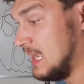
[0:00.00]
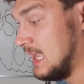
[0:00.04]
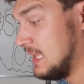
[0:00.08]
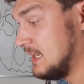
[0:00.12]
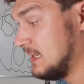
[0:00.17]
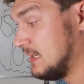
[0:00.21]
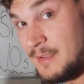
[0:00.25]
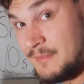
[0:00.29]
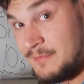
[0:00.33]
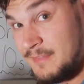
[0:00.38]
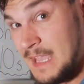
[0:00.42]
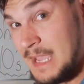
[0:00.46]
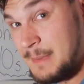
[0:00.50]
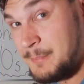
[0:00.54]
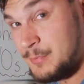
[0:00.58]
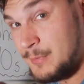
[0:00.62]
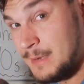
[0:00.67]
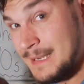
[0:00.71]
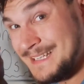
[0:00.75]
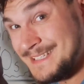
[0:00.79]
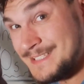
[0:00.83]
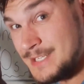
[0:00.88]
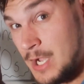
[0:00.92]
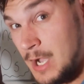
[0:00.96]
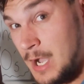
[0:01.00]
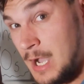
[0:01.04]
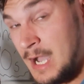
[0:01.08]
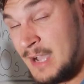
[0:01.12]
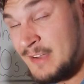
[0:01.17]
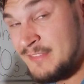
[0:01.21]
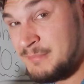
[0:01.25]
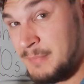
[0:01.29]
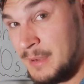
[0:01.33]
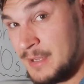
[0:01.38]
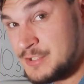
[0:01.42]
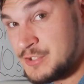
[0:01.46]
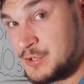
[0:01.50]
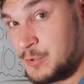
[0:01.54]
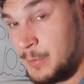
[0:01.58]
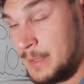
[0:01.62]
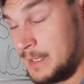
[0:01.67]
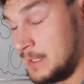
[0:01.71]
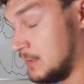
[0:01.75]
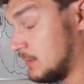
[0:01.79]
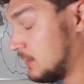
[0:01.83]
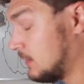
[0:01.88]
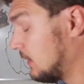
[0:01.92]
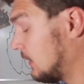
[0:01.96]
and it evaporates off much
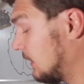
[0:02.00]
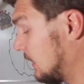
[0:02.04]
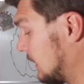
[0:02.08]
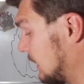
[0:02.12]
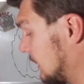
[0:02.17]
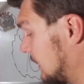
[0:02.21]
quicker.